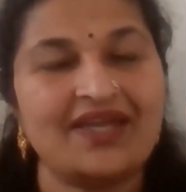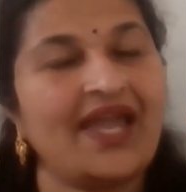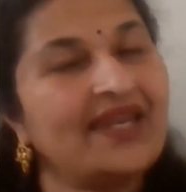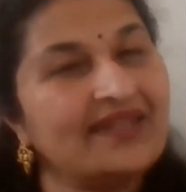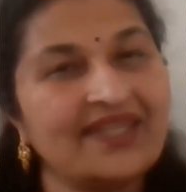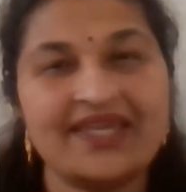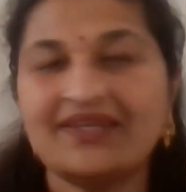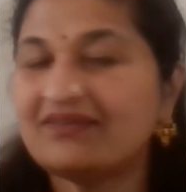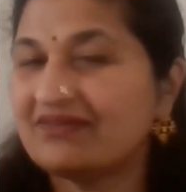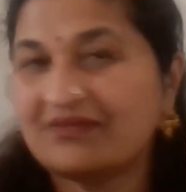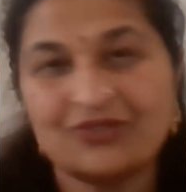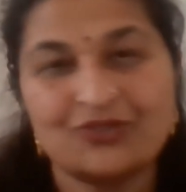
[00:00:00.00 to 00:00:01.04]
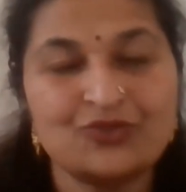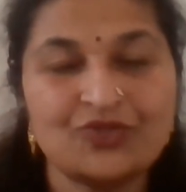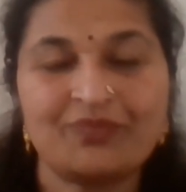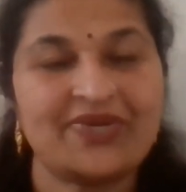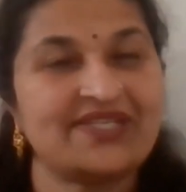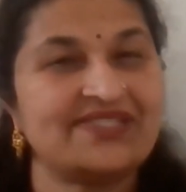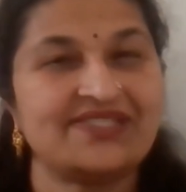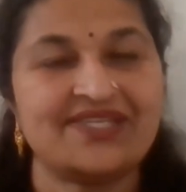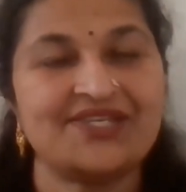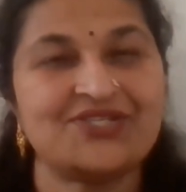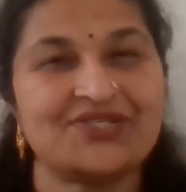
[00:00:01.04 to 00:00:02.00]
and then do the
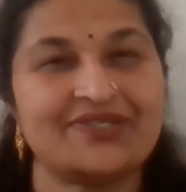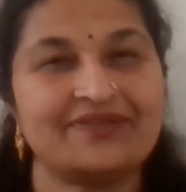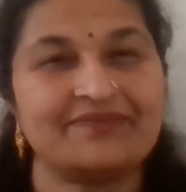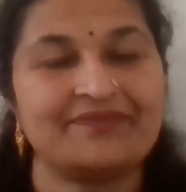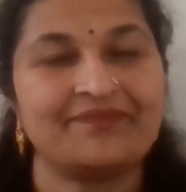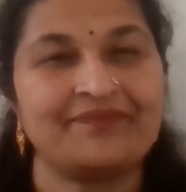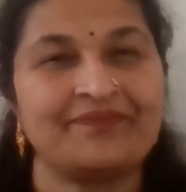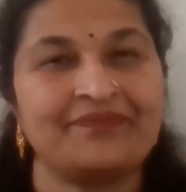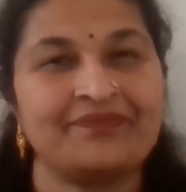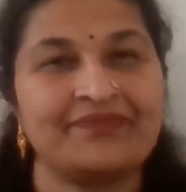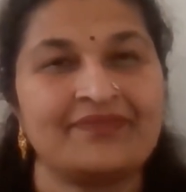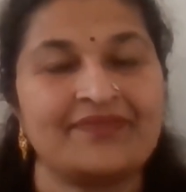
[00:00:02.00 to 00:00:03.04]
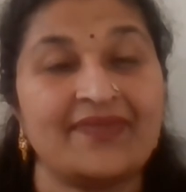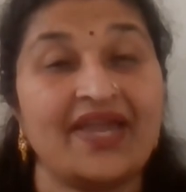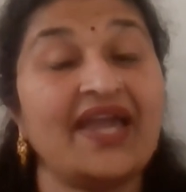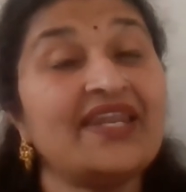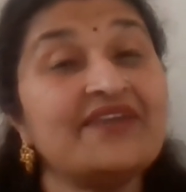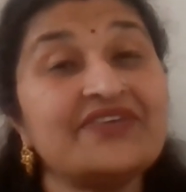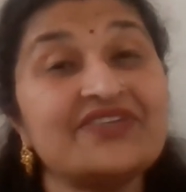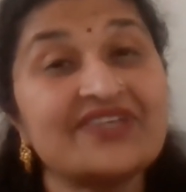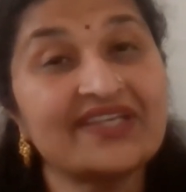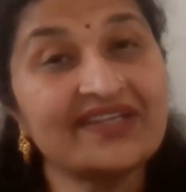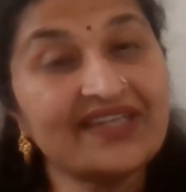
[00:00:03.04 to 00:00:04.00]
presentation. I never
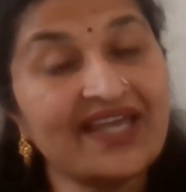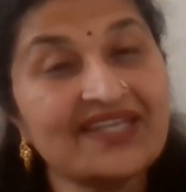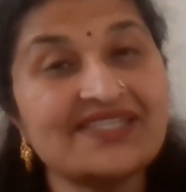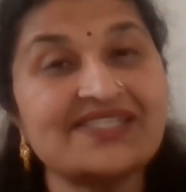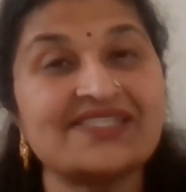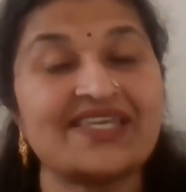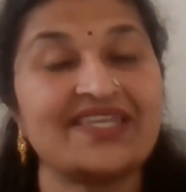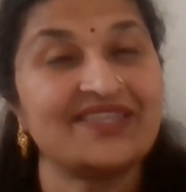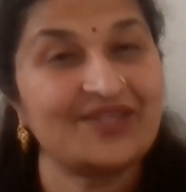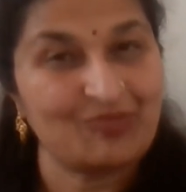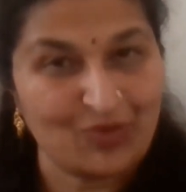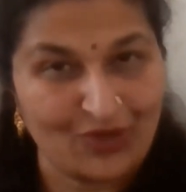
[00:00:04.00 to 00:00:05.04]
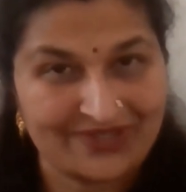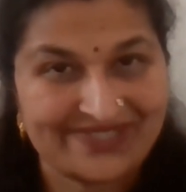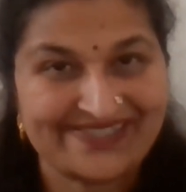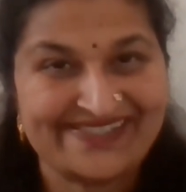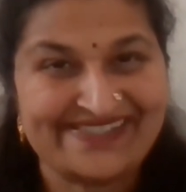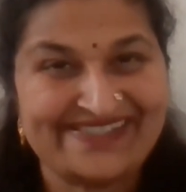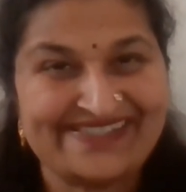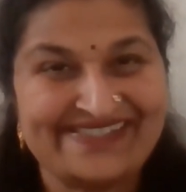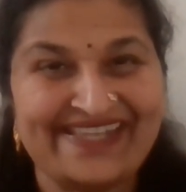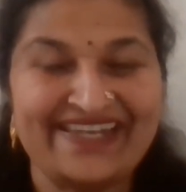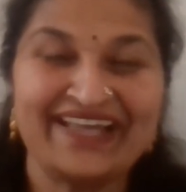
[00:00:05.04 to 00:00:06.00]
realized in the process
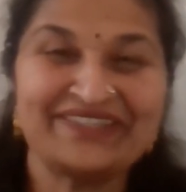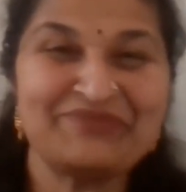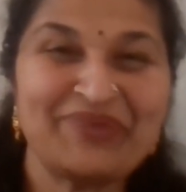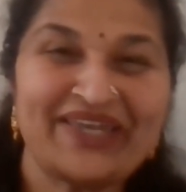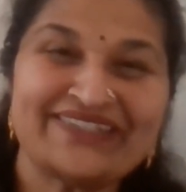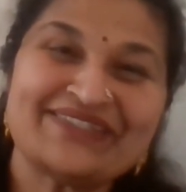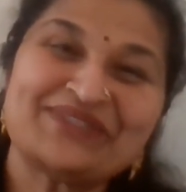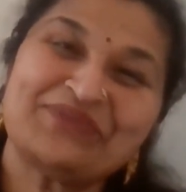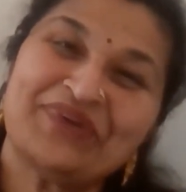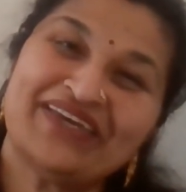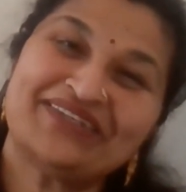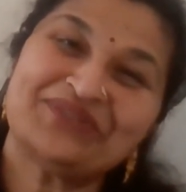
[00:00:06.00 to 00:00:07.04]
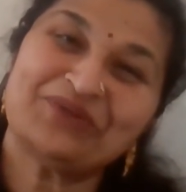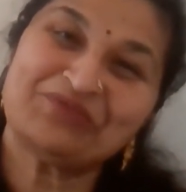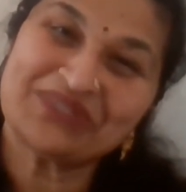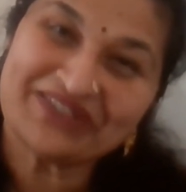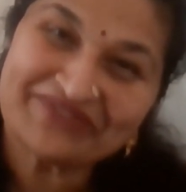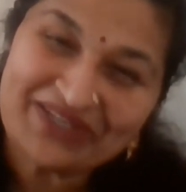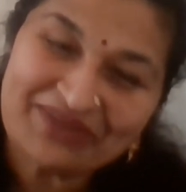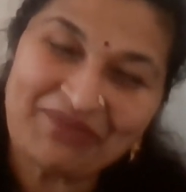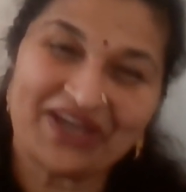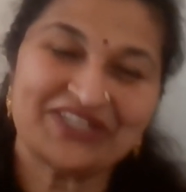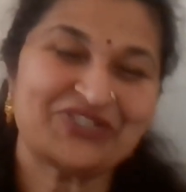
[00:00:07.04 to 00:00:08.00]
that other parents were
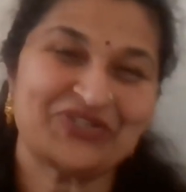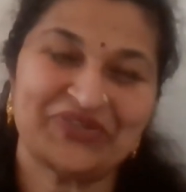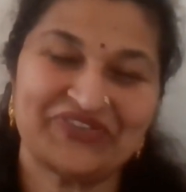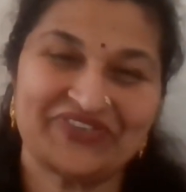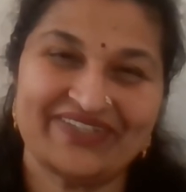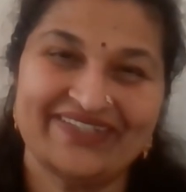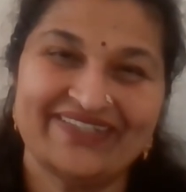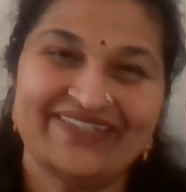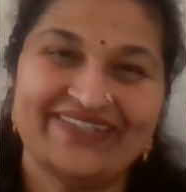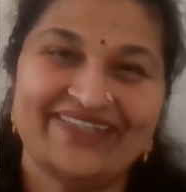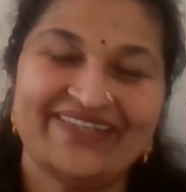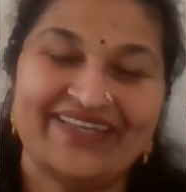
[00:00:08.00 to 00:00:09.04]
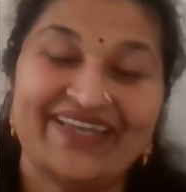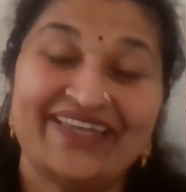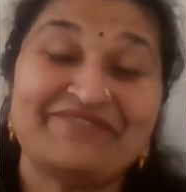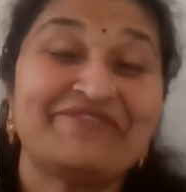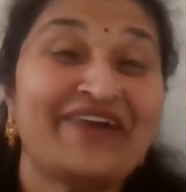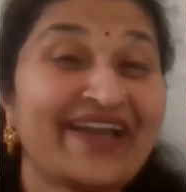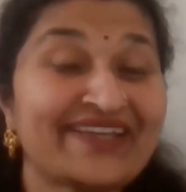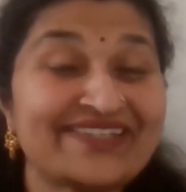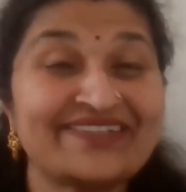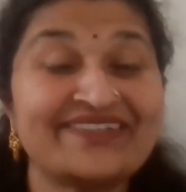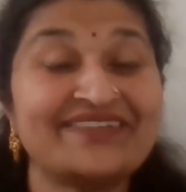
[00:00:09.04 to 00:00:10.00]
observing my children. In
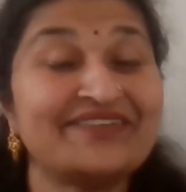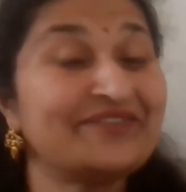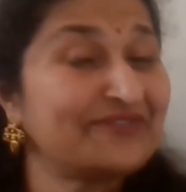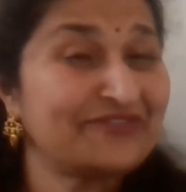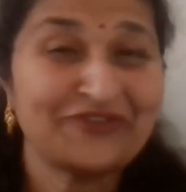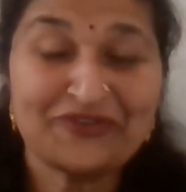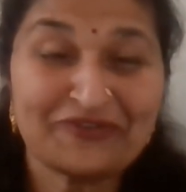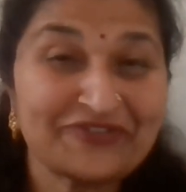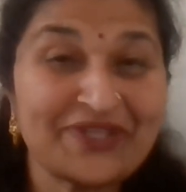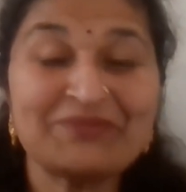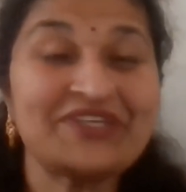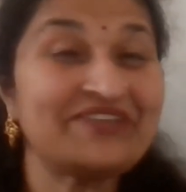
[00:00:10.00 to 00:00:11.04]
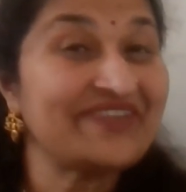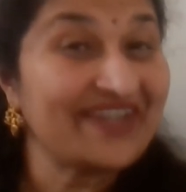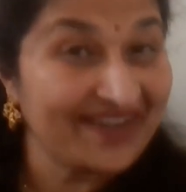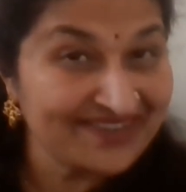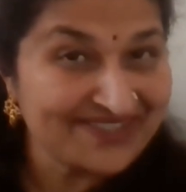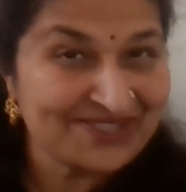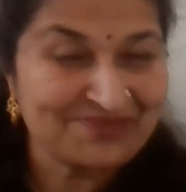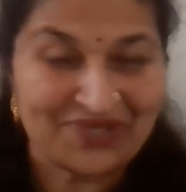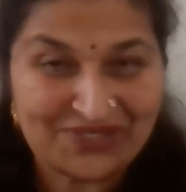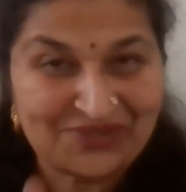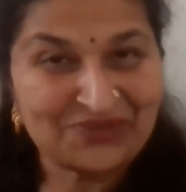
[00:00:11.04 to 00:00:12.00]
fact, a few of them even asked
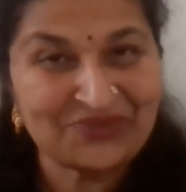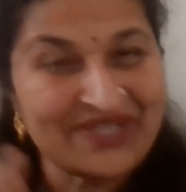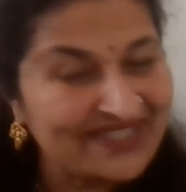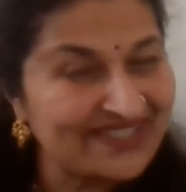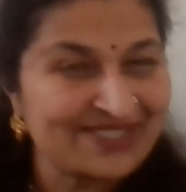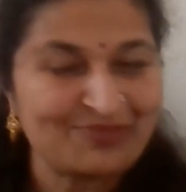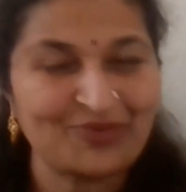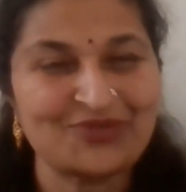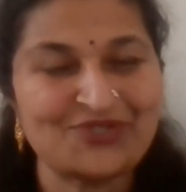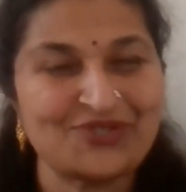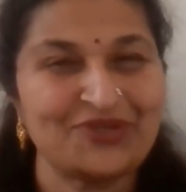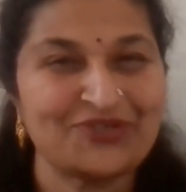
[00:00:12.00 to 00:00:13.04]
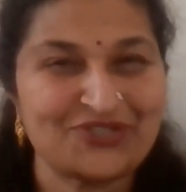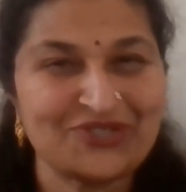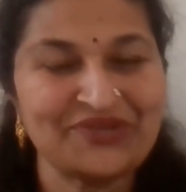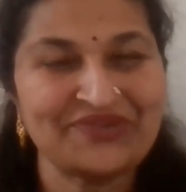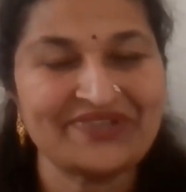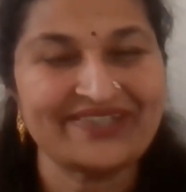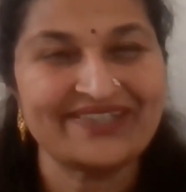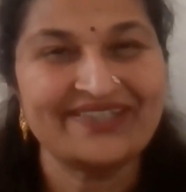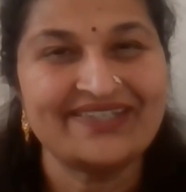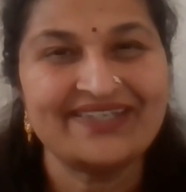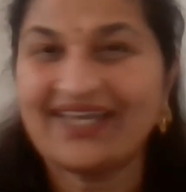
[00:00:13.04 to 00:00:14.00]
me, Do you read these books to your children?
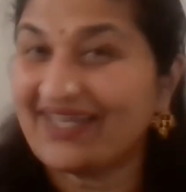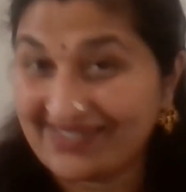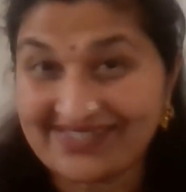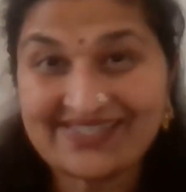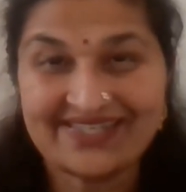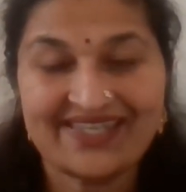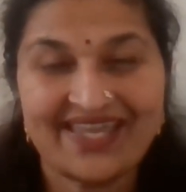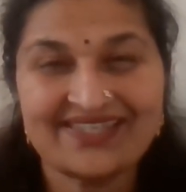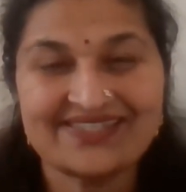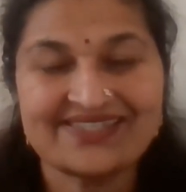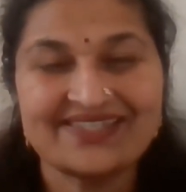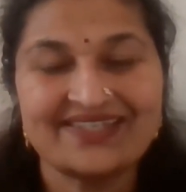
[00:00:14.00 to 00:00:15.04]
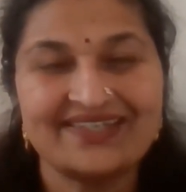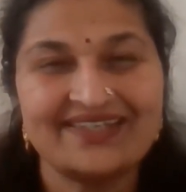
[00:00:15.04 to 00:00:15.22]
I said, Yes.